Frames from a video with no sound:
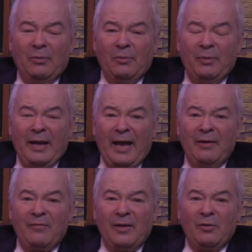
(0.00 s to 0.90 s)
we had
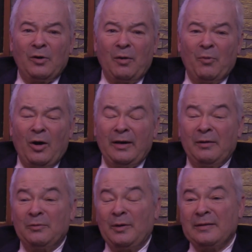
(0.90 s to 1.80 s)
a fellow come on,
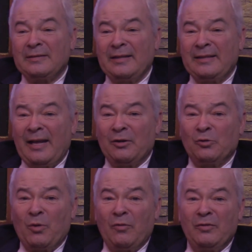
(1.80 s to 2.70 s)
I want to say 10 or
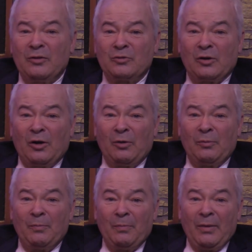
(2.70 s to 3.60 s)
12 years ago,
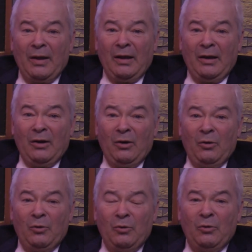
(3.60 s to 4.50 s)

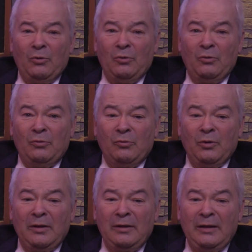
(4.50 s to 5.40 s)
who
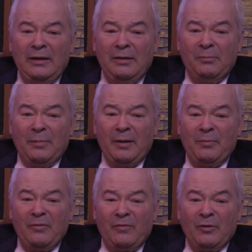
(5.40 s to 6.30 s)
really made
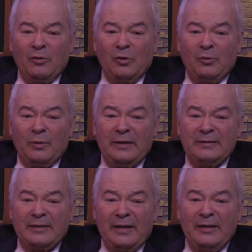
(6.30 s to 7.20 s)
me feel good when he
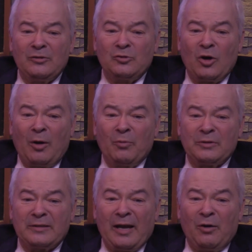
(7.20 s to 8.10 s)
said his job
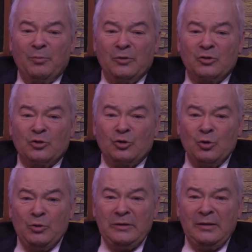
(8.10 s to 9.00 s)
was to help the
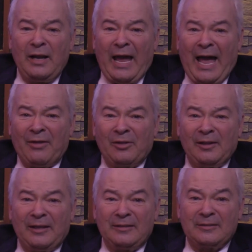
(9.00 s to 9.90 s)
student
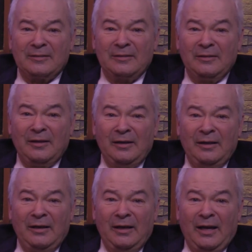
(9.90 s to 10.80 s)
athletes.
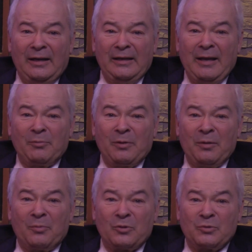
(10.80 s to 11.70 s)
And he kept it
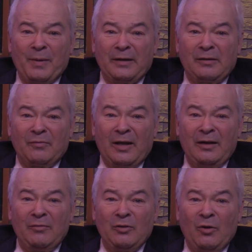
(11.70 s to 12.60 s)
in perspective that
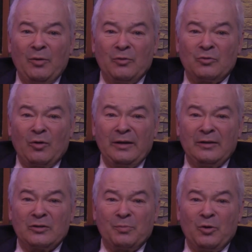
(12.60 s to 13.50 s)
even though he was running
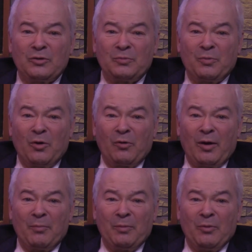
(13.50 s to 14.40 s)
the sports
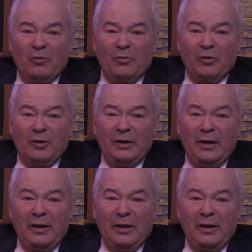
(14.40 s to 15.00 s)
program in Milford,